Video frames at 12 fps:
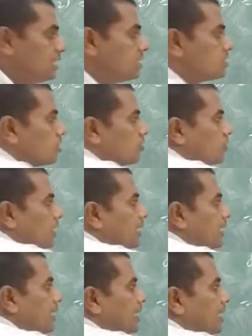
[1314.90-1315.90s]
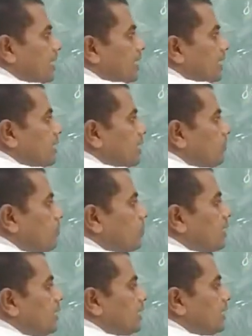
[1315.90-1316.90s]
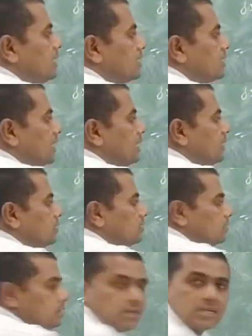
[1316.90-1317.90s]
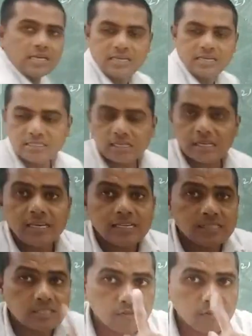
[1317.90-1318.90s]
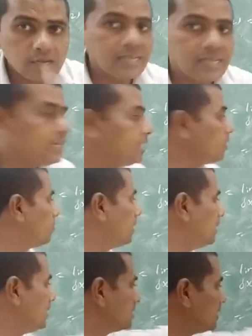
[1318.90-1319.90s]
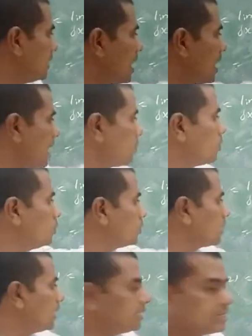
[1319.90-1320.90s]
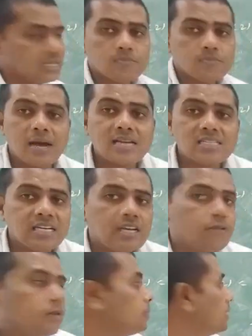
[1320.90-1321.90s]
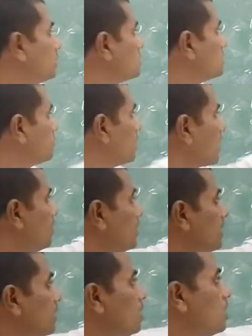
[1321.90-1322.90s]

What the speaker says: Instead of writing df by dz, is it clear? Instead of writing df by dz, I am going to write it as partial derivative because they are having